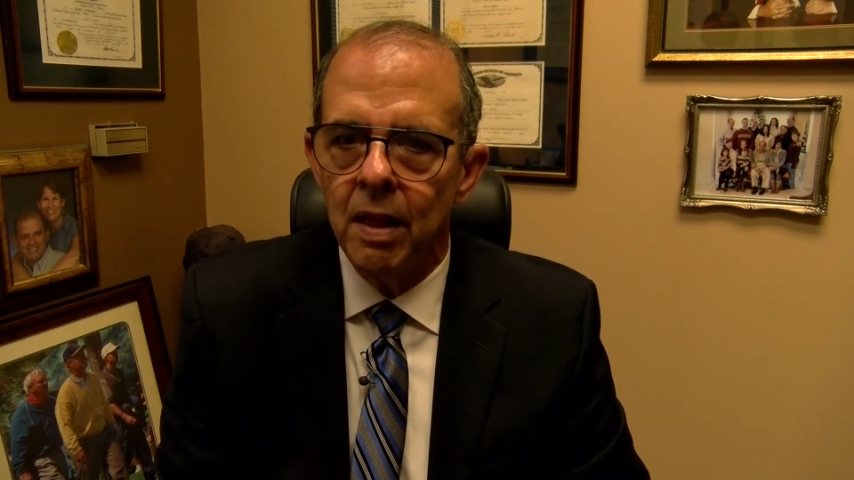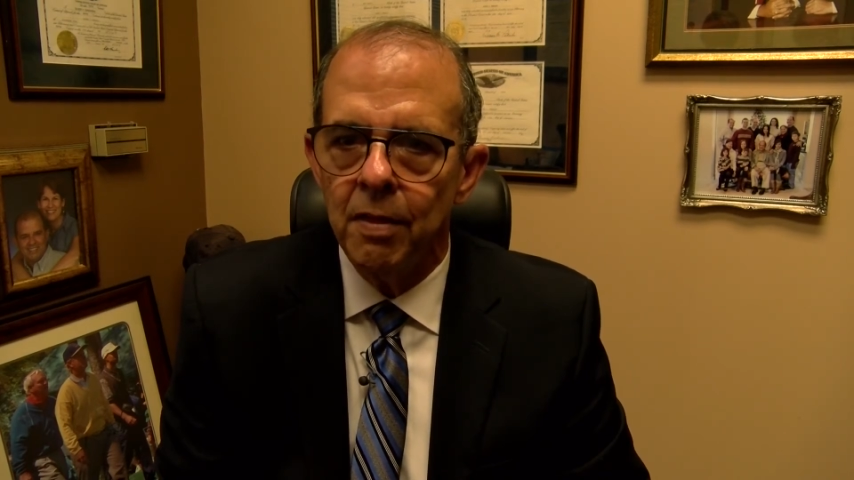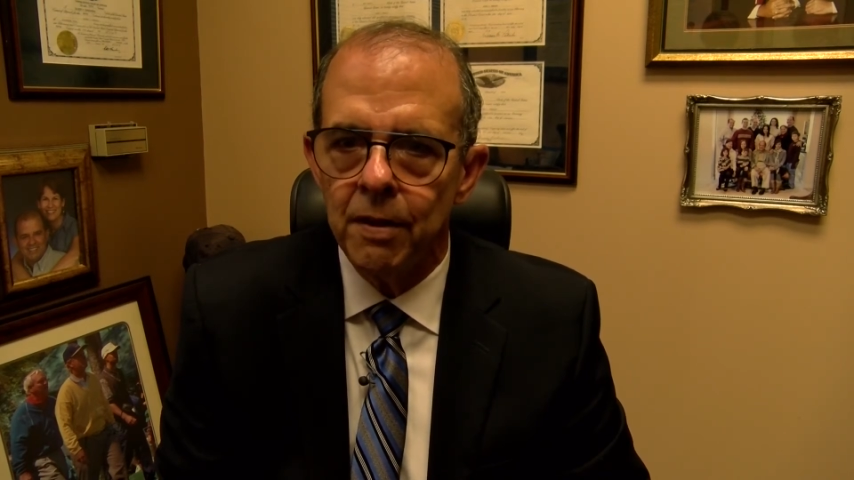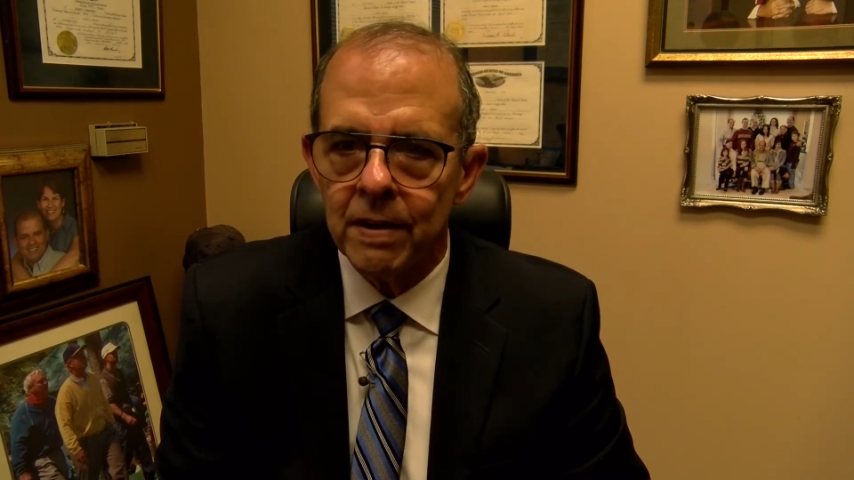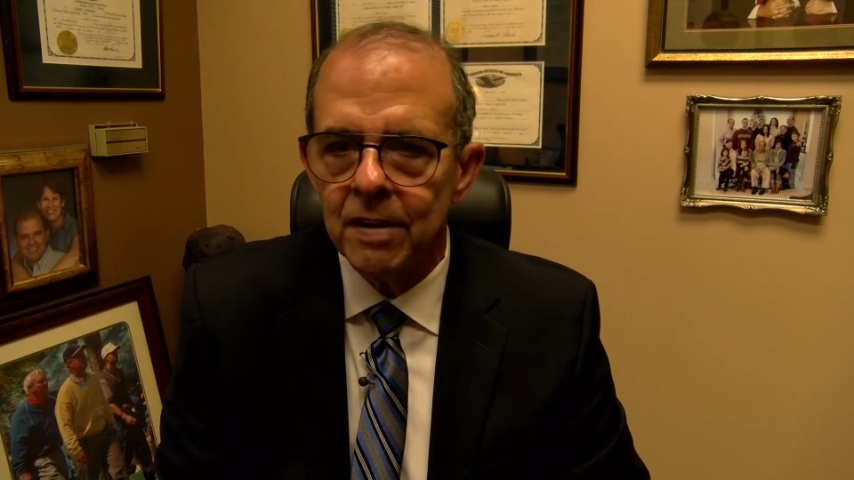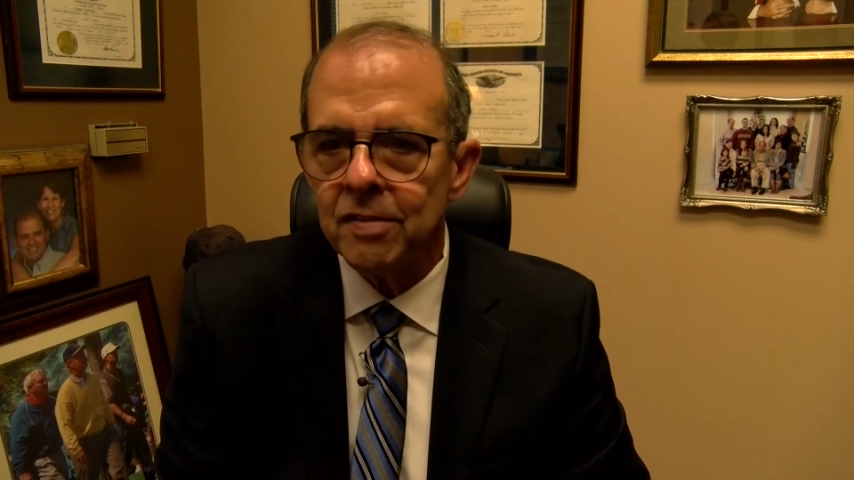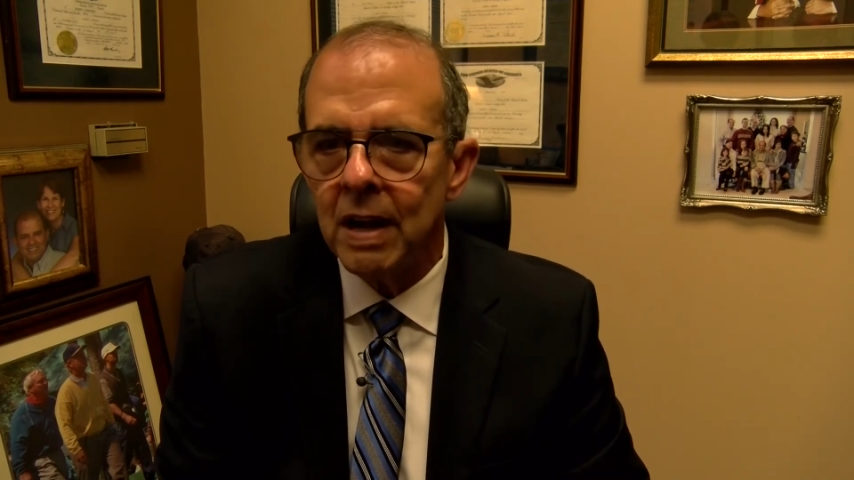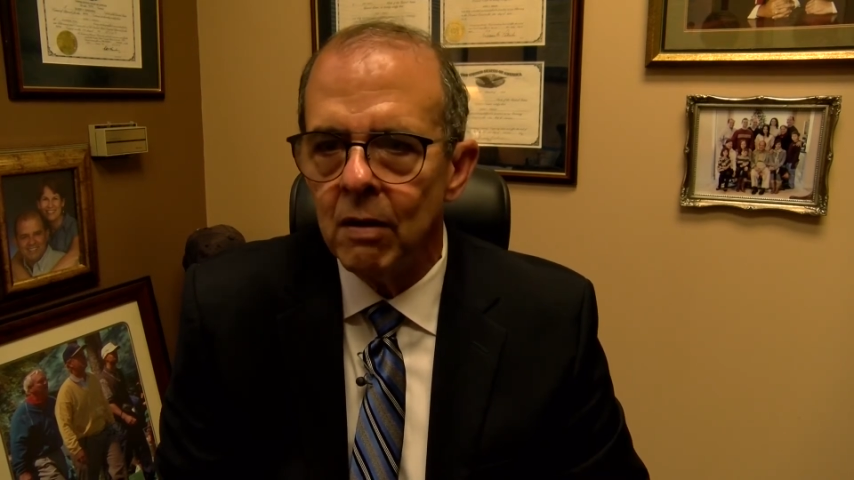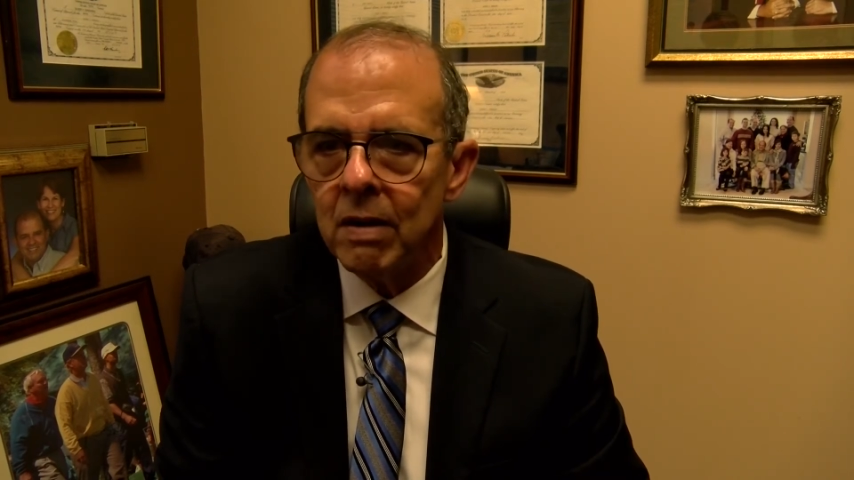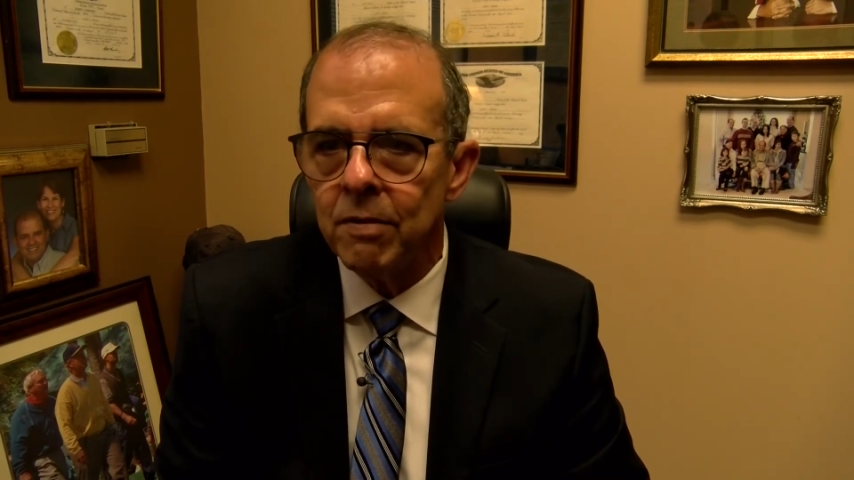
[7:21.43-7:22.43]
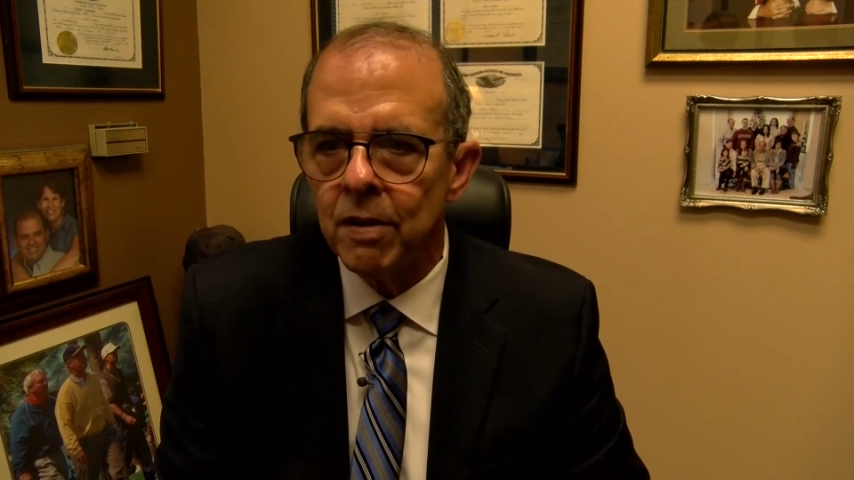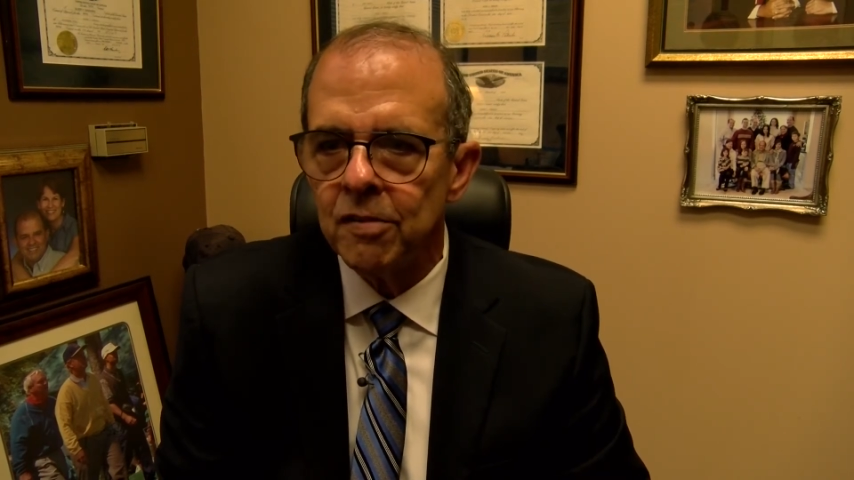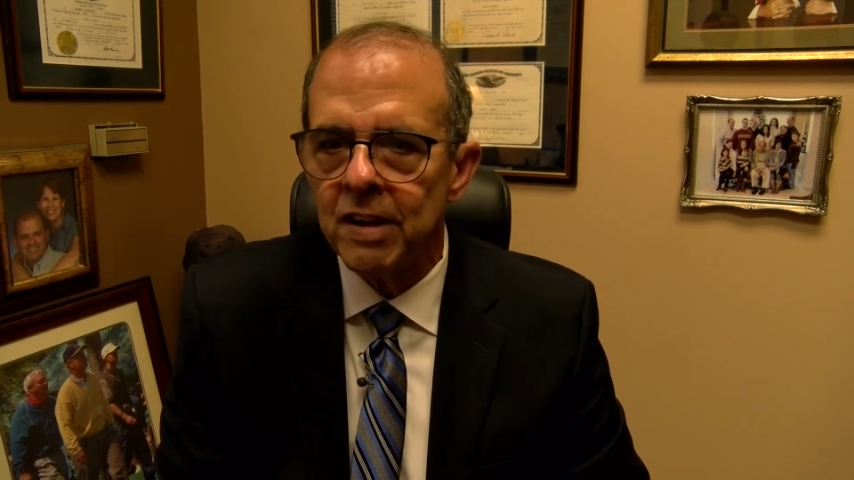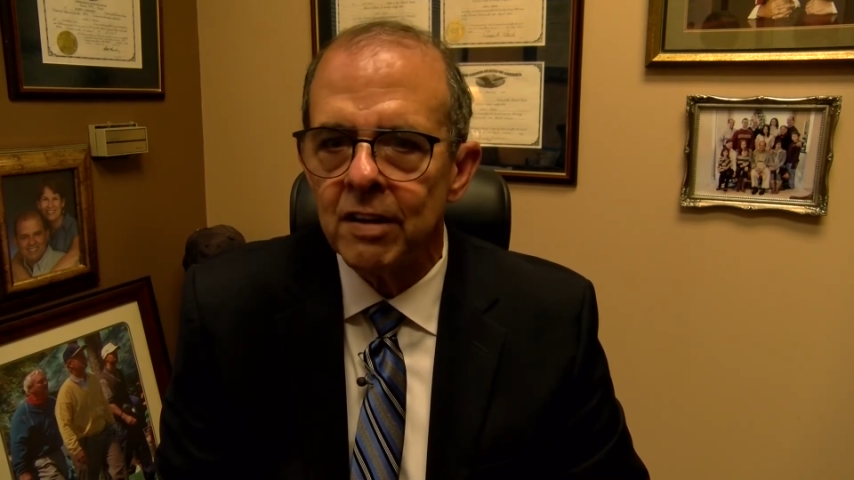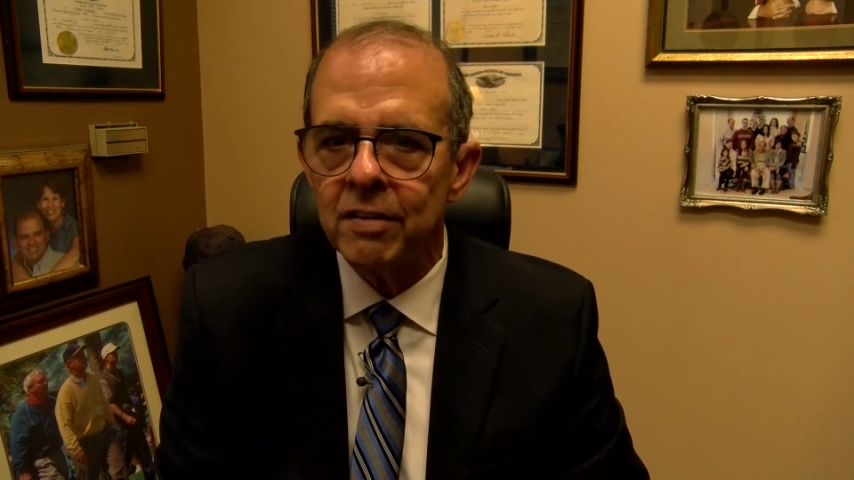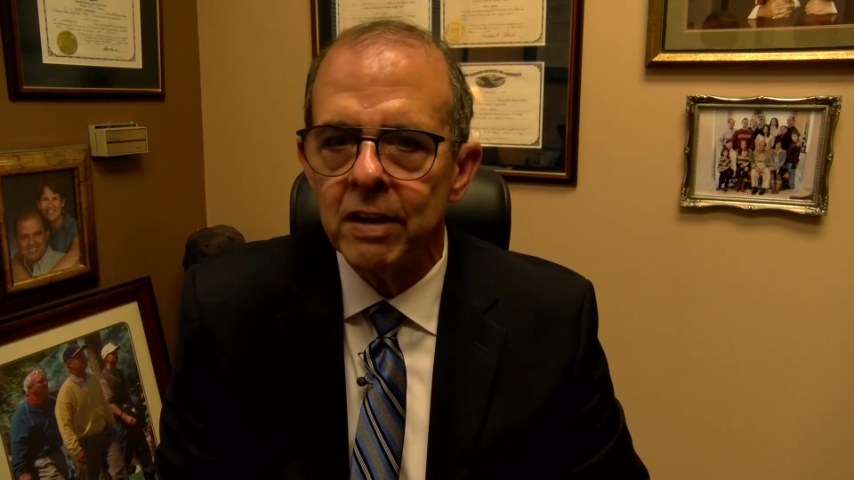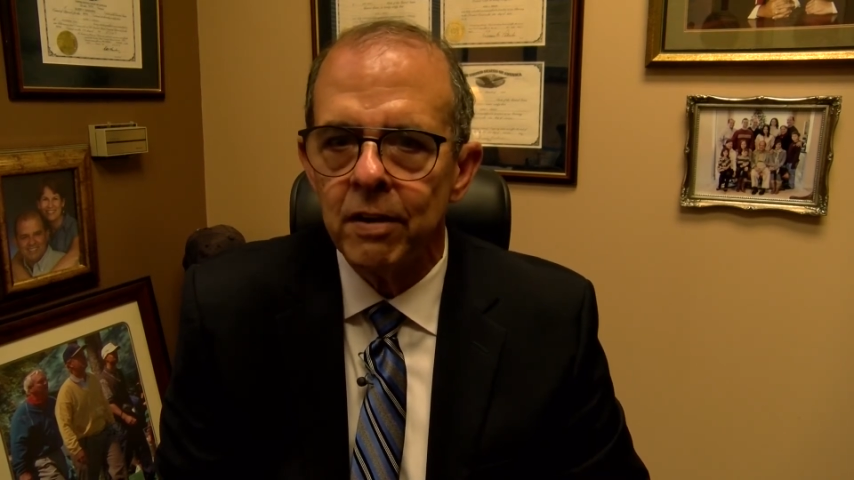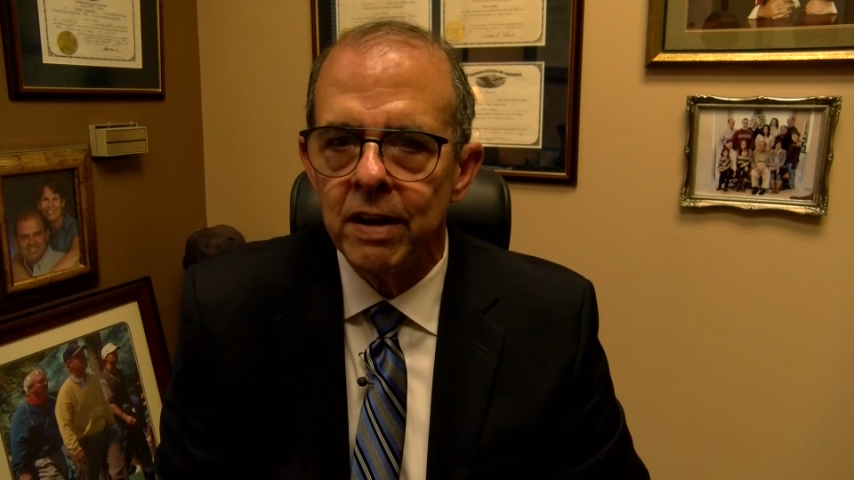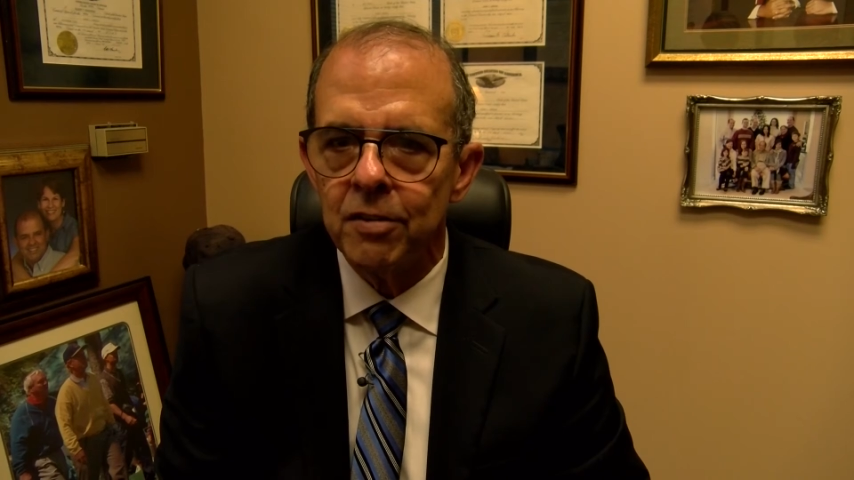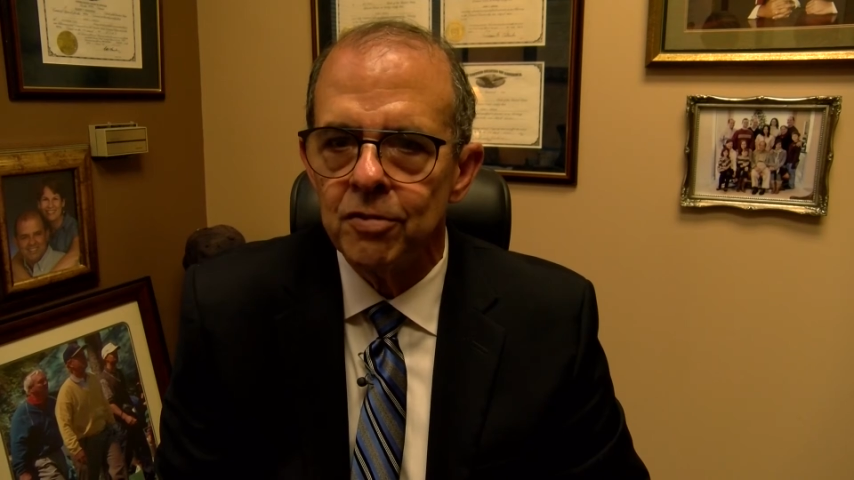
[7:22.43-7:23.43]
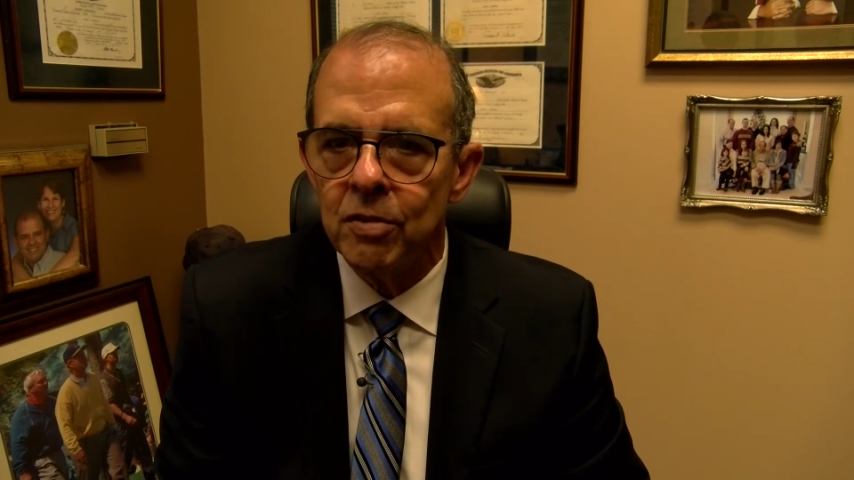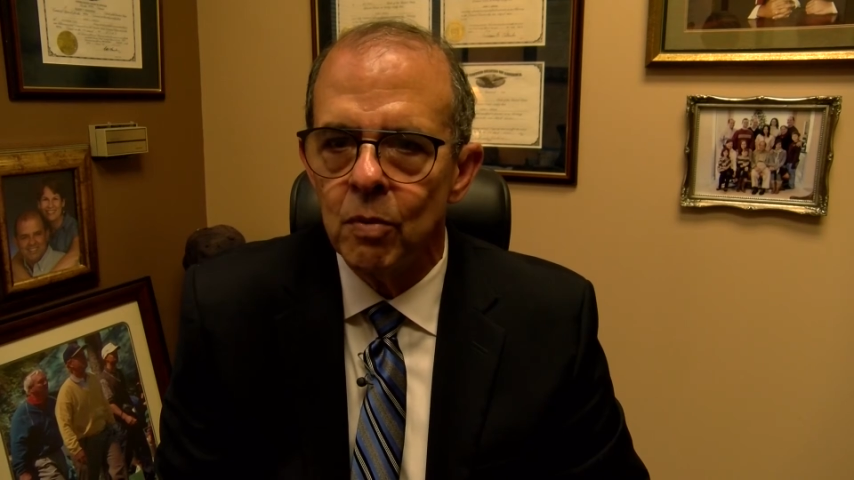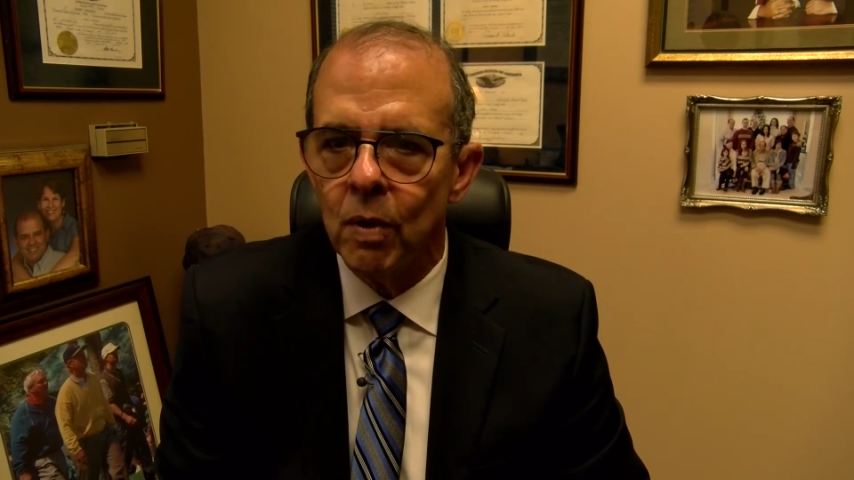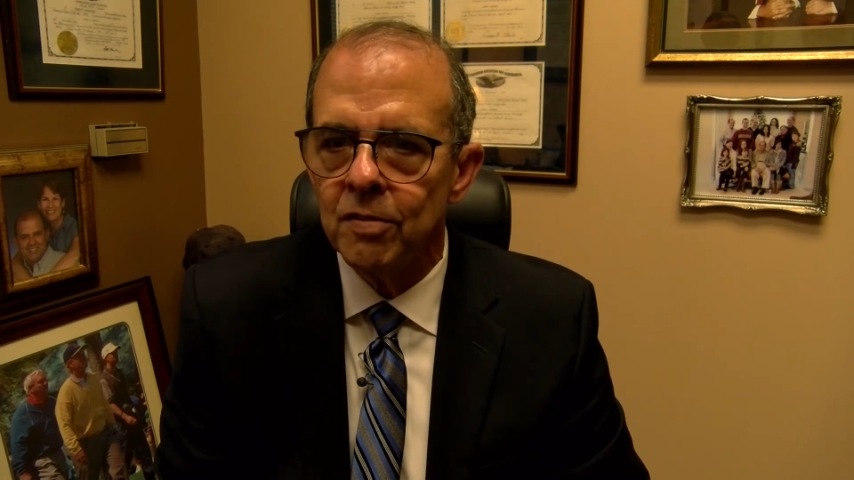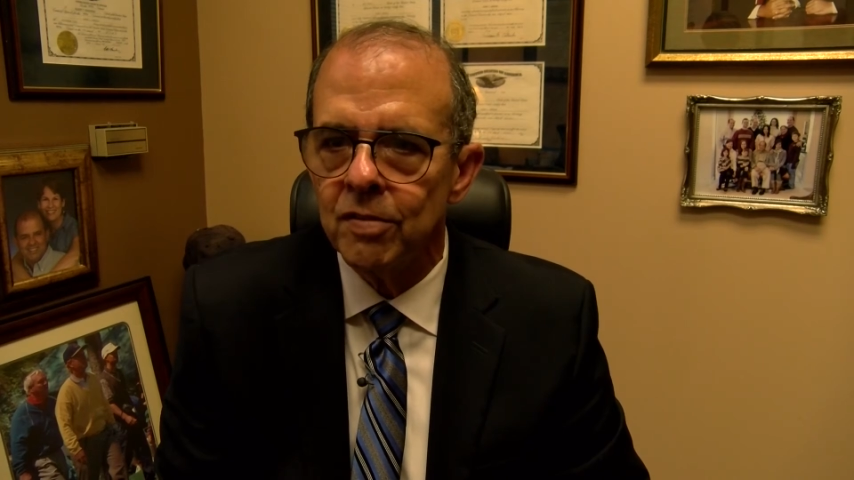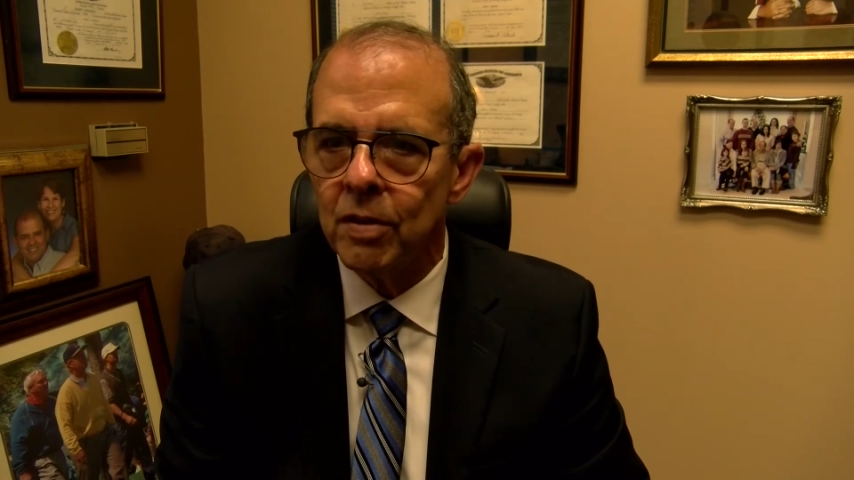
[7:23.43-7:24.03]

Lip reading: There is, however, a secondary issue once